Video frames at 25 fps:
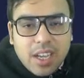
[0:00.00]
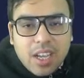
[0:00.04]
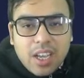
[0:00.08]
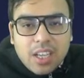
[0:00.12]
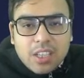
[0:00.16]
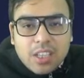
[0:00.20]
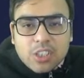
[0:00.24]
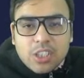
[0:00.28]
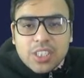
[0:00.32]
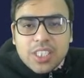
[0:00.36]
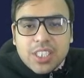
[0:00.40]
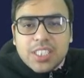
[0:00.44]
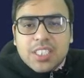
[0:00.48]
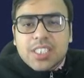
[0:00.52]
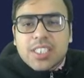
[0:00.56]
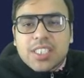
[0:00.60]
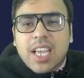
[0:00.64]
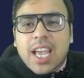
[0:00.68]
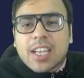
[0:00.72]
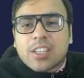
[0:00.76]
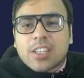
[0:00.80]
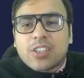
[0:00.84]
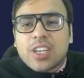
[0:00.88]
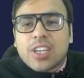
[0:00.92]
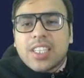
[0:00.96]
So this is
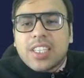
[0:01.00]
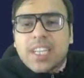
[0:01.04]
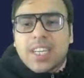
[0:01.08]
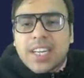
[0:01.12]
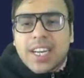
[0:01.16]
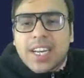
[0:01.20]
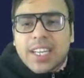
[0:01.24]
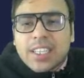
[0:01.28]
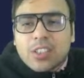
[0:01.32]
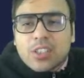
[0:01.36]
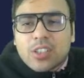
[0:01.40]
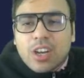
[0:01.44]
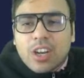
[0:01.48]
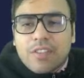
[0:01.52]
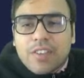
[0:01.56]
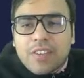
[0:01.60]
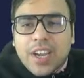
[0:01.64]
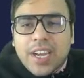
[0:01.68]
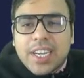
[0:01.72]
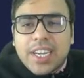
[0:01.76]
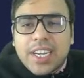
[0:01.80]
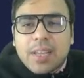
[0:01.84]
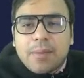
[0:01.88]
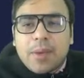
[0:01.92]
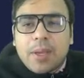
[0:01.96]
actually the dress of
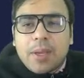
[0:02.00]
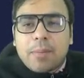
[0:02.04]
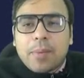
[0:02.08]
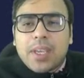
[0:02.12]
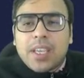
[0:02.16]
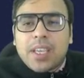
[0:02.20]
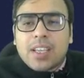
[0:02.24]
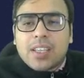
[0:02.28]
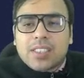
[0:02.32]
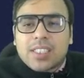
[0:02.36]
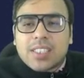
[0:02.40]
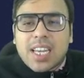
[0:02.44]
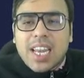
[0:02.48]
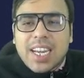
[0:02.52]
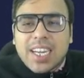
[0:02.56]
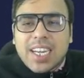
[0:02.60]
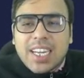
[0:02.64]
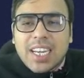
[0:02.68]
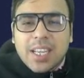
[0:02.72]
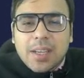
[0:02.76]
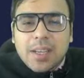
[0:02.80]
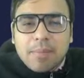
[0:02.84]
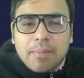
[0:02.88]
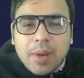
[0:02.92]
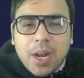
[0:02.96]
ITBP.
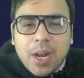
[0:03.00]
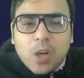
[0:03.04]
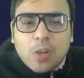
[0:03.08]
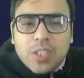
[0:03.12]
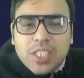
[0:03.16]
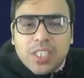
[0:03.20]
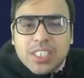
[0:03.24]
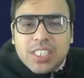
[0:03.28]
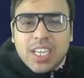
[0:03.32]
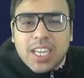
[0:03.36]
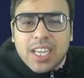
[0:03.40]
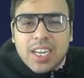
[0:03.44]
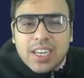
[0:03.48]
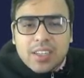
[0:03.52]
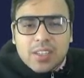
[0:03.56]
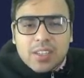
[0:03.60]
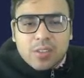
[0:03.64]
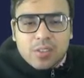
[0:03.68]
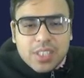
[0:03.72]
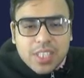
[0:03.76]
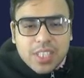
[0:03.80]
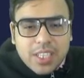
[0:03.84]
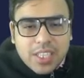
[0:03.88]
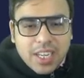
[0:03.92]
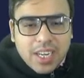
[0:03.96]
Slightly brownish color ke
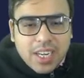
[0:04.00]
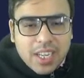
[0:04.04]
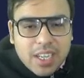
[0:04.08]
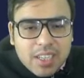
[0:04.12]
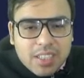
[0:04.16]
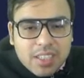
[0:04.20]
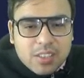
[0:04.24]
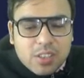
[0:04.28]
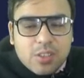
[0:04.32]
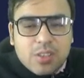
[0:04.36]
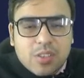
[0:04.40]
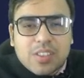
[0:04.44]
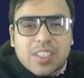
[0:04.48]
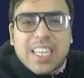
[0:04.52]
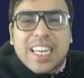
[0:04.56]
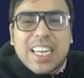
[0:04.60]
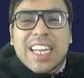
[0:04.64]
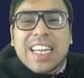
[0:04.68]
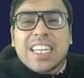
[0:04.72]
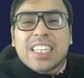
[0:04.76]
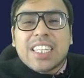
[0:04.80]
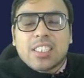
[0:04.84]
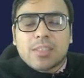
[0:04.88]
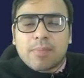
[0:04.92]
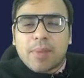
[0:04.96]
hota hai na. So
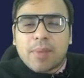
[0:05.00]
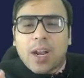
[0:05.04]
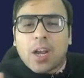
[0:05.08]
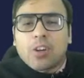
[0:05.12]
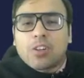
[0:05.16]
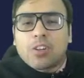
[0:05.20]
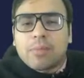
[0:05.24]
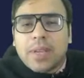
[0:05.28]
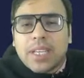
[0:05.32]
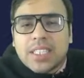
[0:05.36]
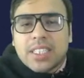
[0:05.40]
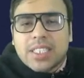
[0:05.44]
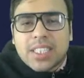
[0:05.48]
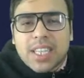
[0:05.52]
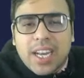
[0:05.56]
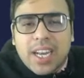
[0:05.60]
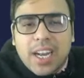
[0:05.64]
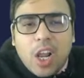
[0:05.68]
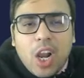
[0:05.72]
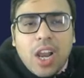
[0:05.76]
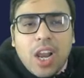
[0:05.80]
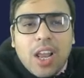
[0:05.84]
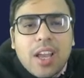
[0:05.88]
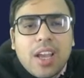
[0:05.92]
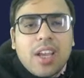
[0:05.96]
greenish brown mixed
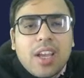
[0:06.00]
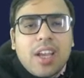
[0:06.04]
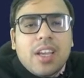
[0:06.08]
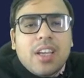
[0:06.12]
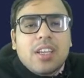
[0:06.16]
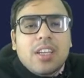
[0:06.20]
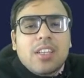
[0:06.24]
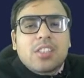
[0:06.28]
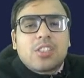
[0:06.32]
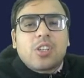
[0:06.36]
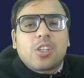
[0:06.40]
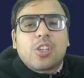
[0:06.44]
and all. So